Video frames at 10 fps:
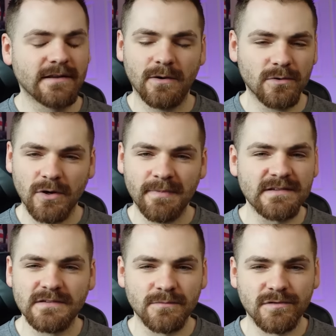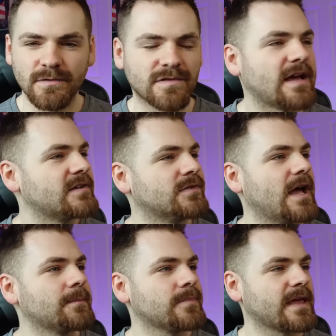The old combat system was so
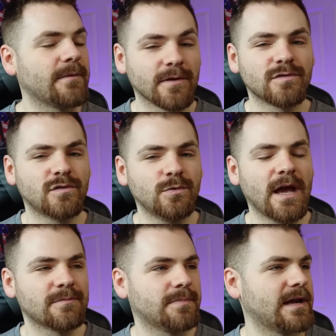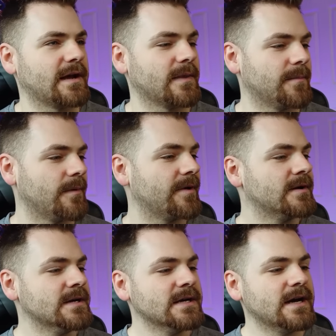satisfying. Anyway, those are the two games I'm playing at the moment.